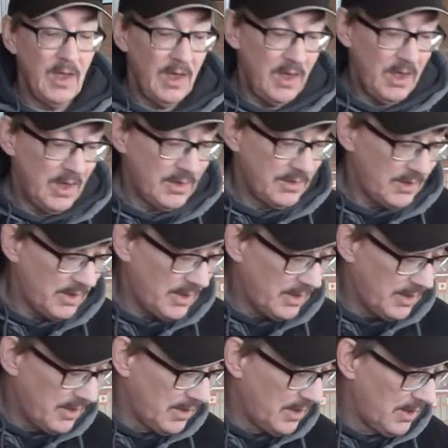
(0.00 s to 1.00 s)
And
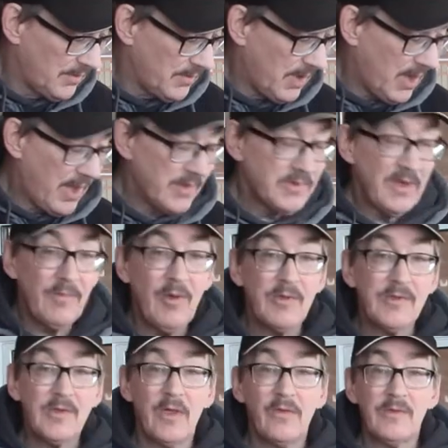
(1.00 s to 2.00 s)
the last time
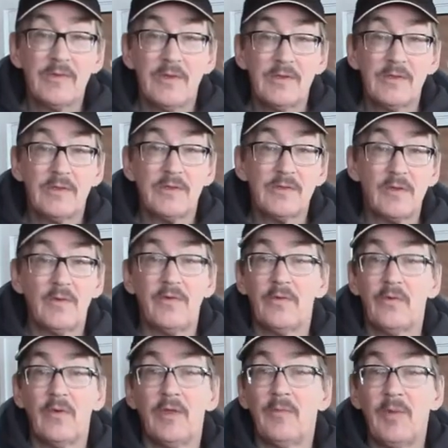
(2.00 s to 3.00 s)
I saw those things in the store,
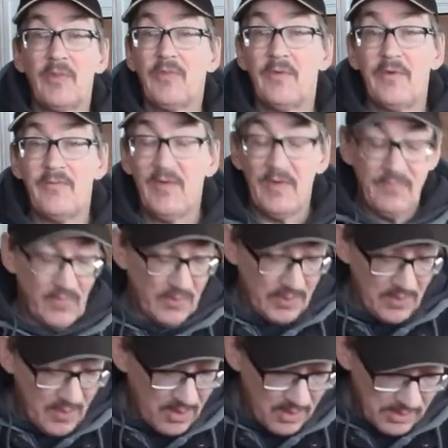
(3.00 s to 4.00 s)
they were only about $35,
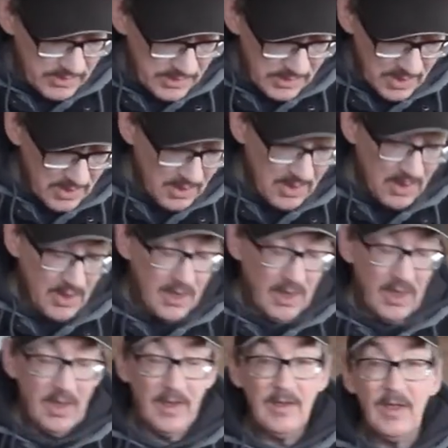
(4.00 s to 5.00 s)

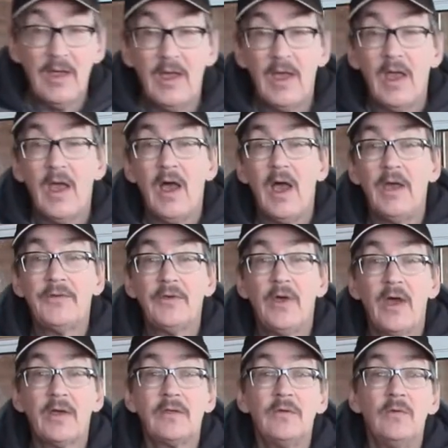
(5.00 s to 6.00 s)
$40. I
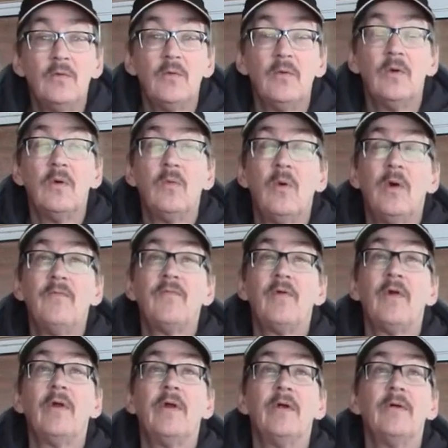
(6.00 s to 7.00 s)
talked to one
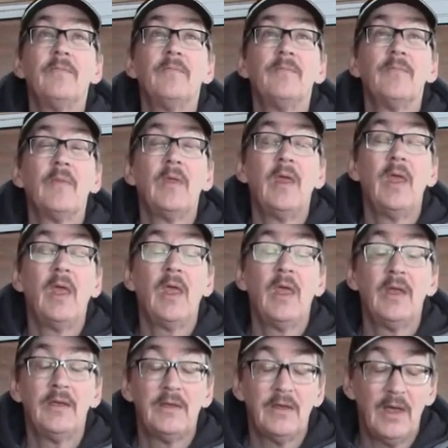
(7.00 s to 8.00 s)
farrier,
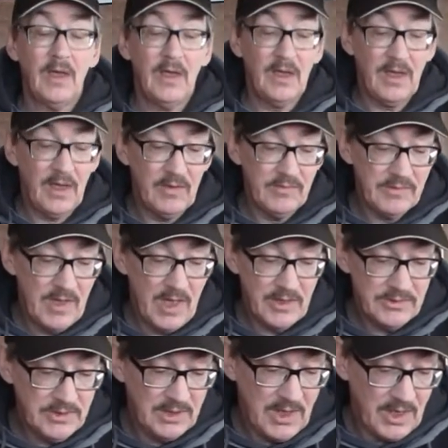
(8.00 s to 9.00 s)
and I was
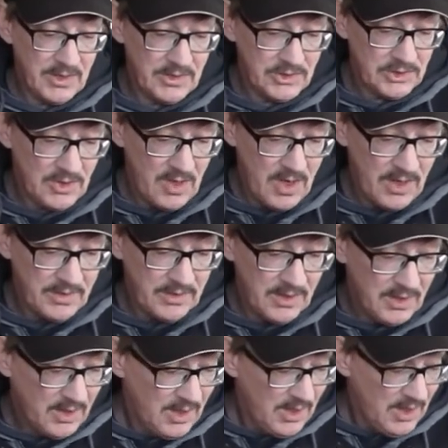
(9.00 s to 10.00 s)
actually kind of shocked.
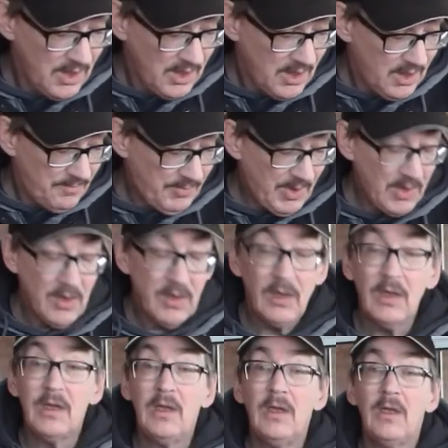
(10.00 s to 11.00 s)

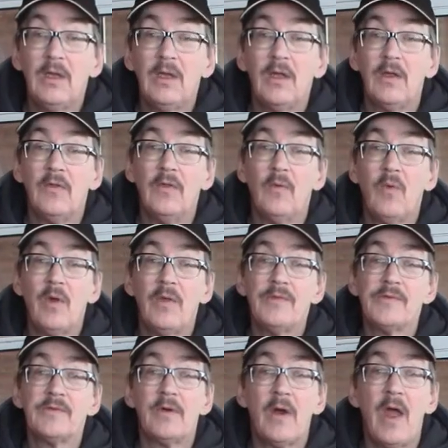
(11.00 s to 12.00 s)
Apparently, the
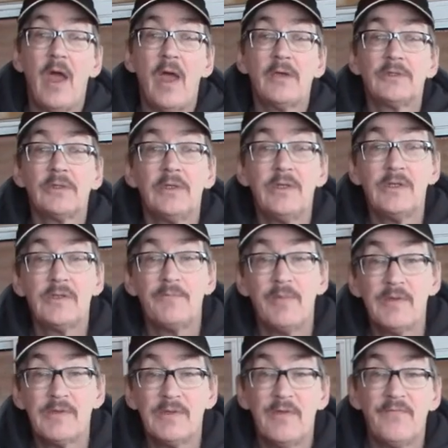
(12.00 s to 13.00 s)
ones that are actually
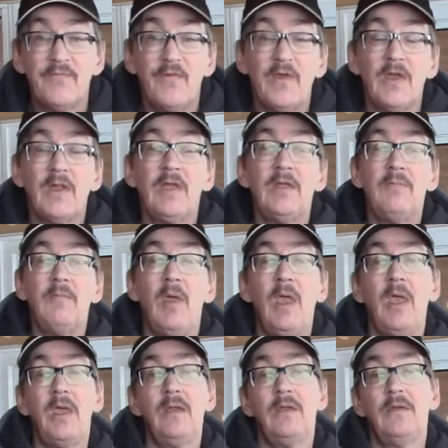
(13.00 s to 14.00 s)
specifically
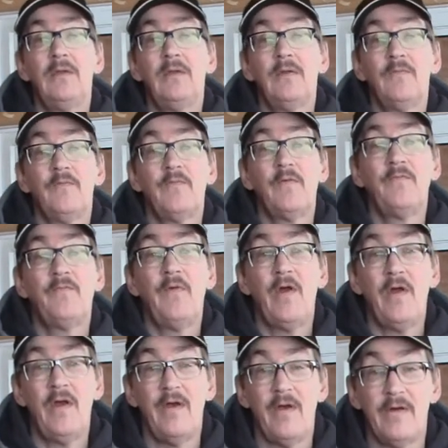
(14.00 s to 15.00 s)
made for
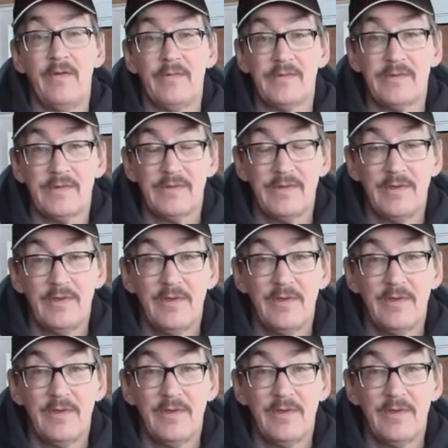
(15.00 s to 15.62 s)
farriers,